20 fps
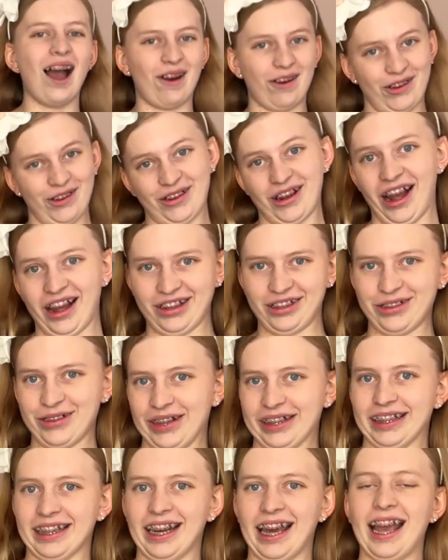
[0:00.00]
How are you guys
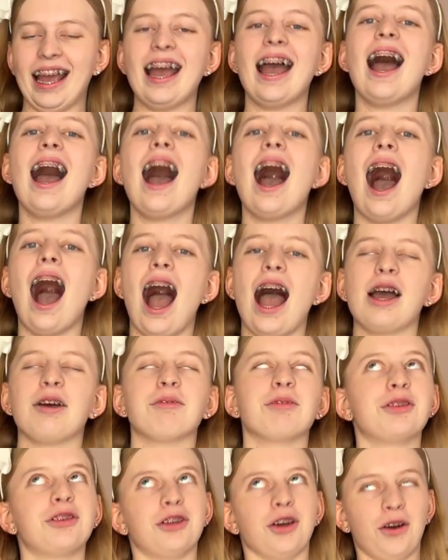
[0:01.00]
doing today? I
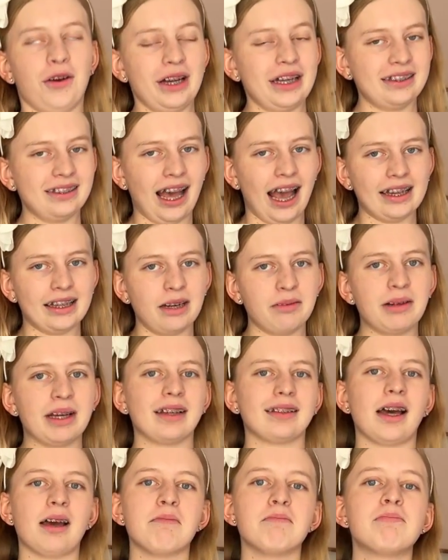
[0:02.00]
am so excited
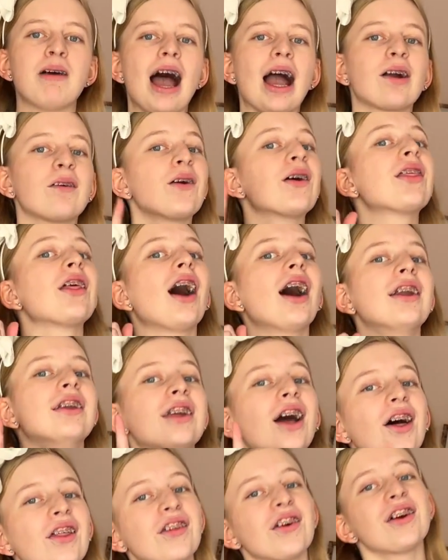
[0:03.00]
because I'm back with
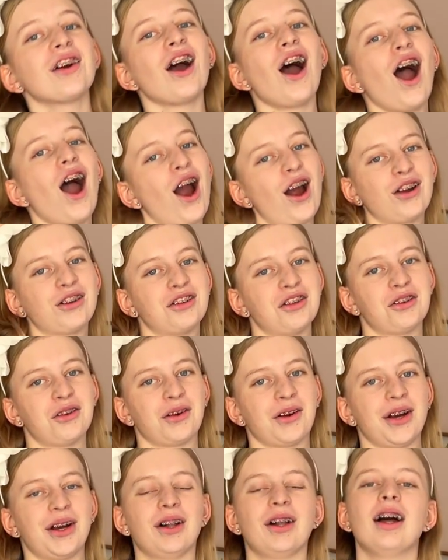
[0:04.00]
another art
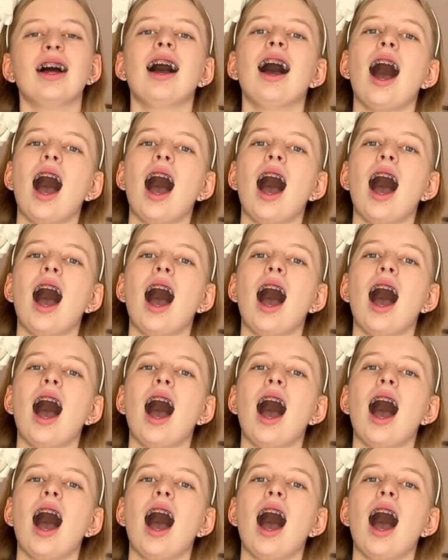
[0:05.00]
tutorial.